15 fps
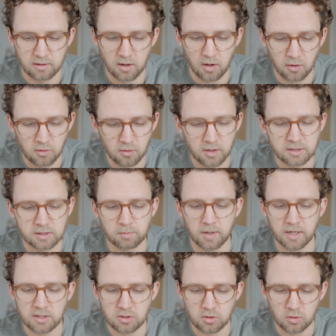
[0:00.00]
Honor us by
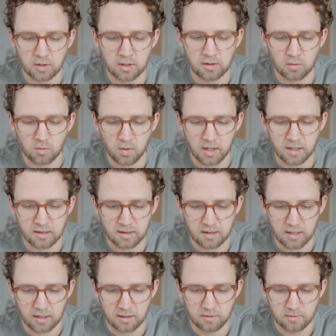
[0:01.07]
doing the right
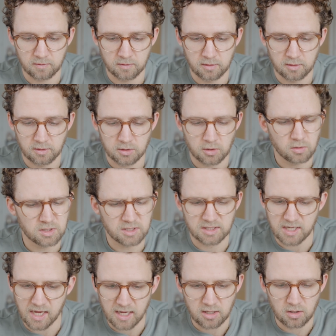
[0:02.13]
thing. Don't
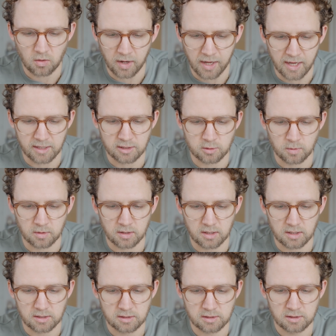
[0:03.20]
stain your hands with
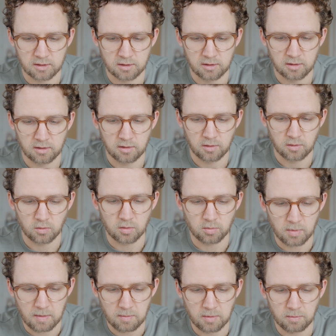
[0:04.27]
this.
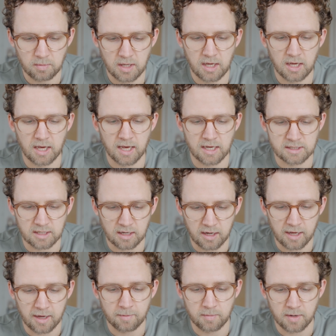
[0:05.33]
Remember me as I
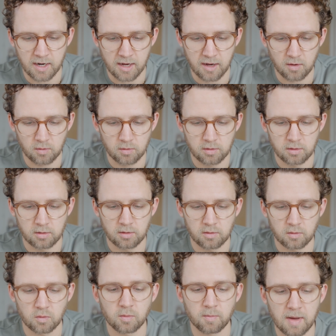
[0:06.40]
am now.
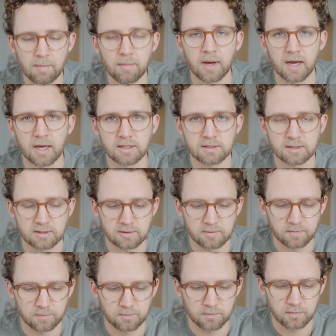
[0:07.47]
Remember us.
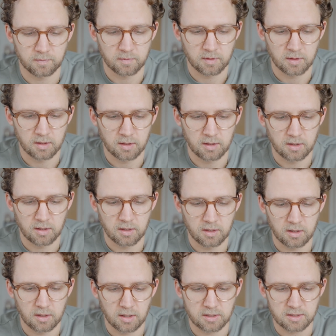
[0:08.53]

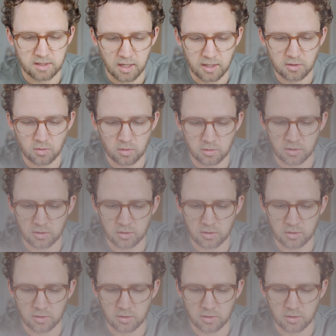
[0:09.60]
His 9-year-old